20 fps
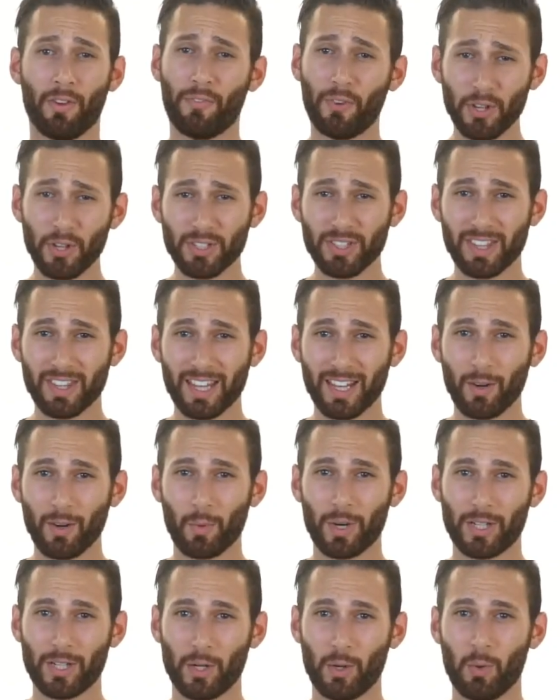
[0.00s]
The first
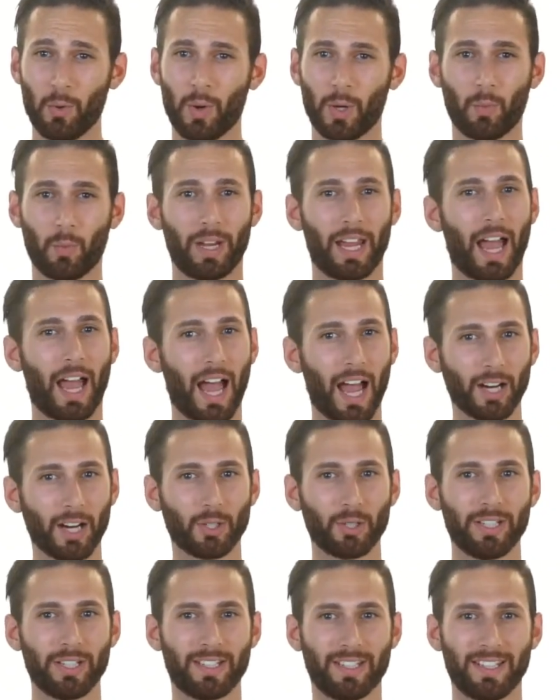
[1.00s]
thing we do when we
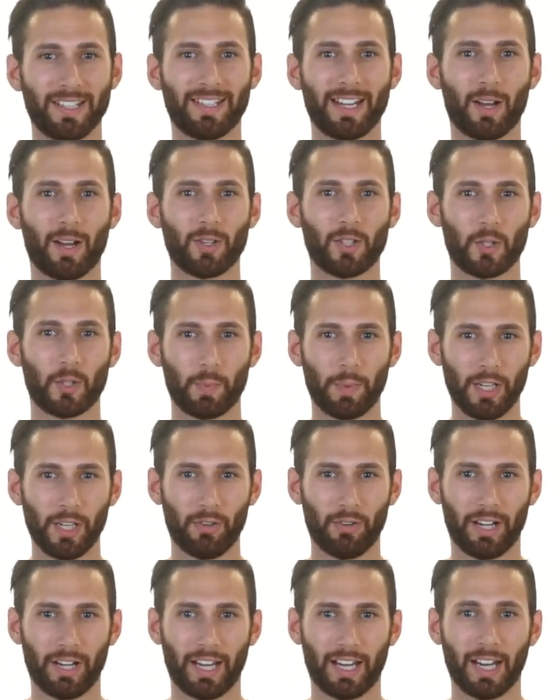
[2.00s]
actually sit down to
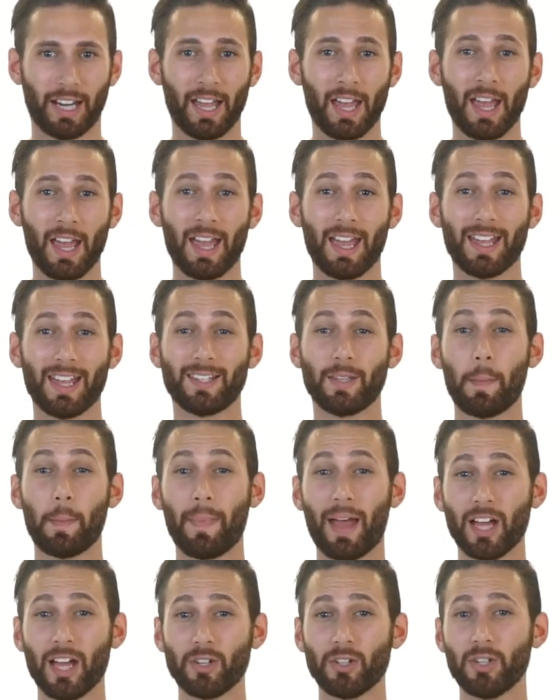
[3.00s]
speed reading is
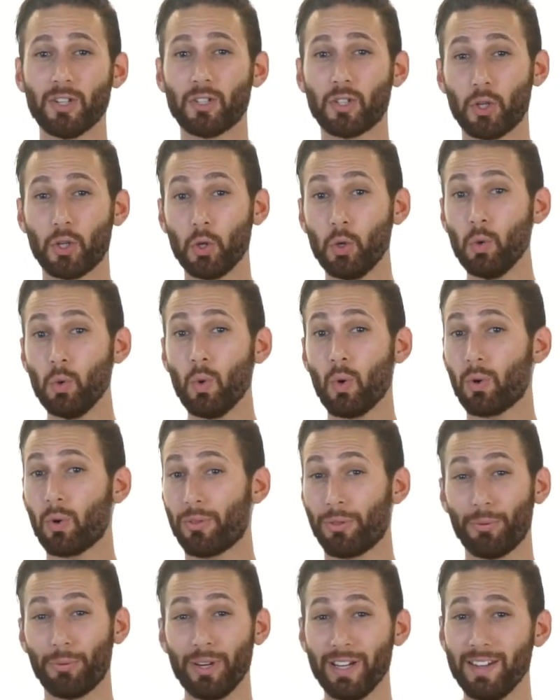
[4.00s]
imagine 2
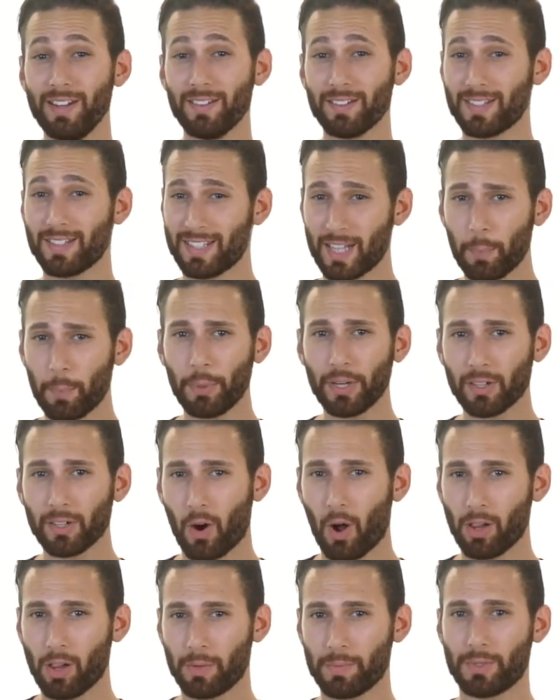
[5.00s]
or 3
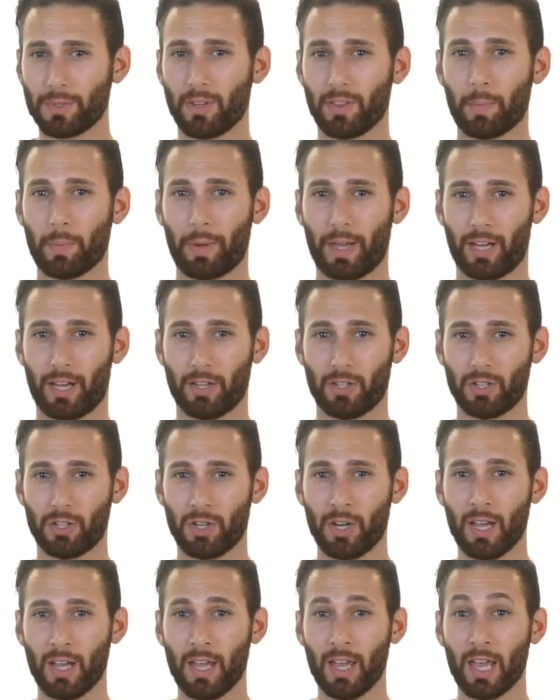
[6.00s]
separate columns on the
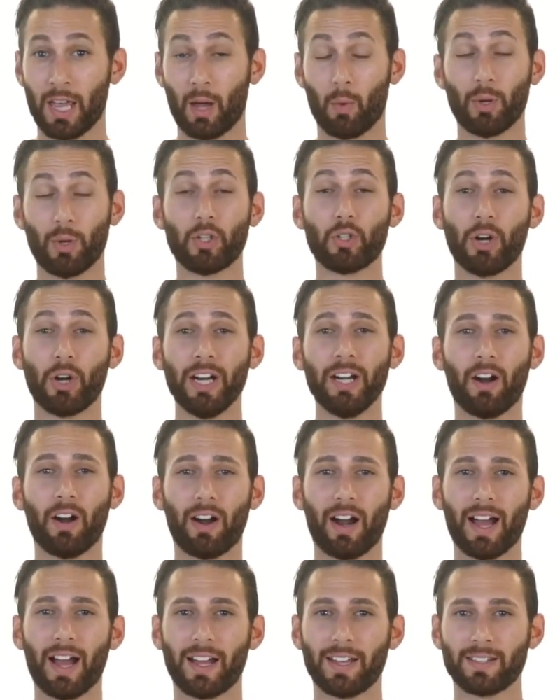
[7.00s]
page, and we
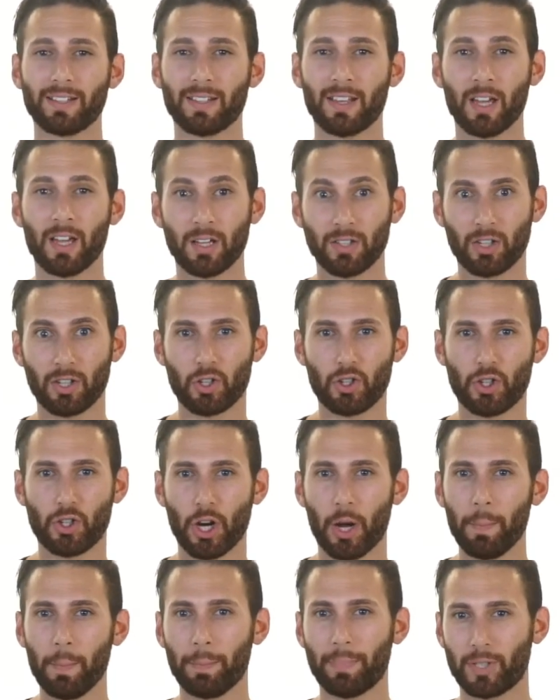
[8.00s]
train our eyes to
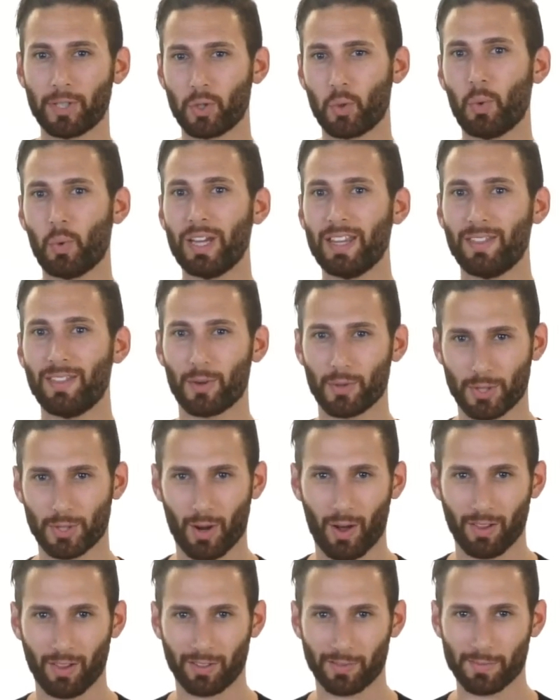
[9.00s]
jump between
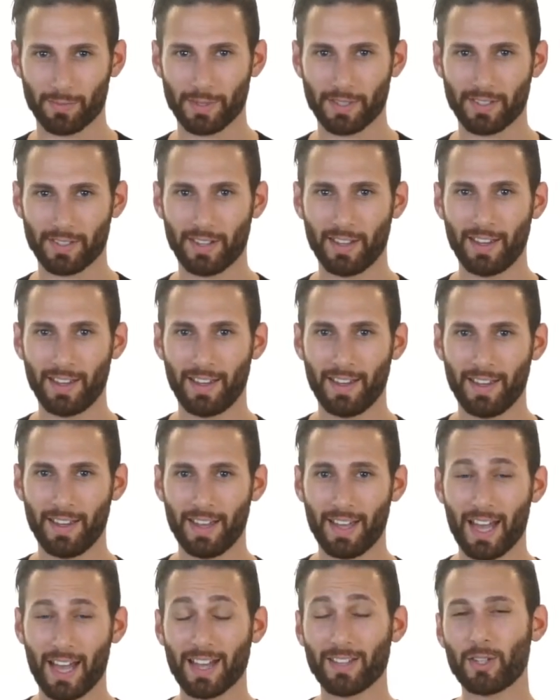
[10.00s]
those columns.
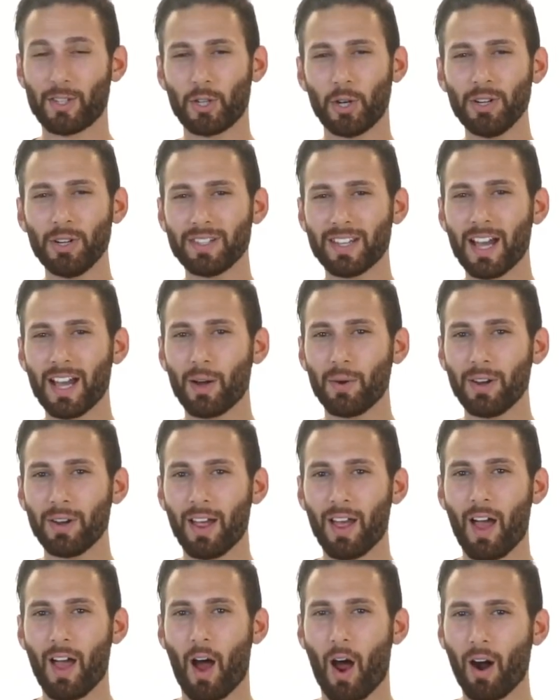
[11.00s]
As it turns
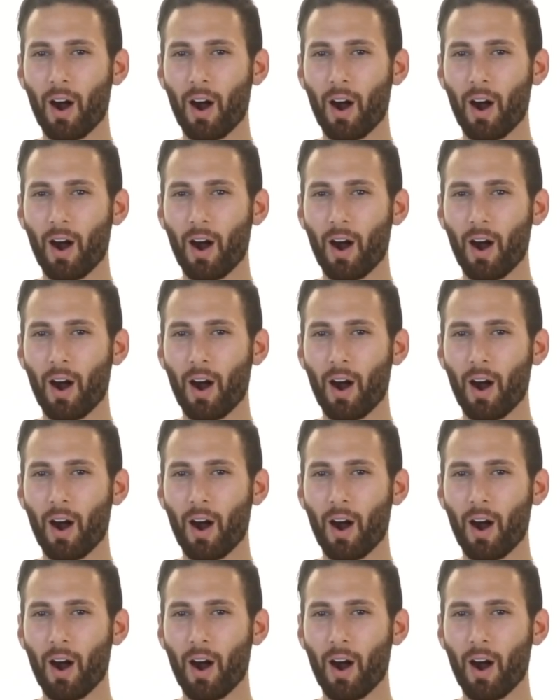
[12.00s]
out,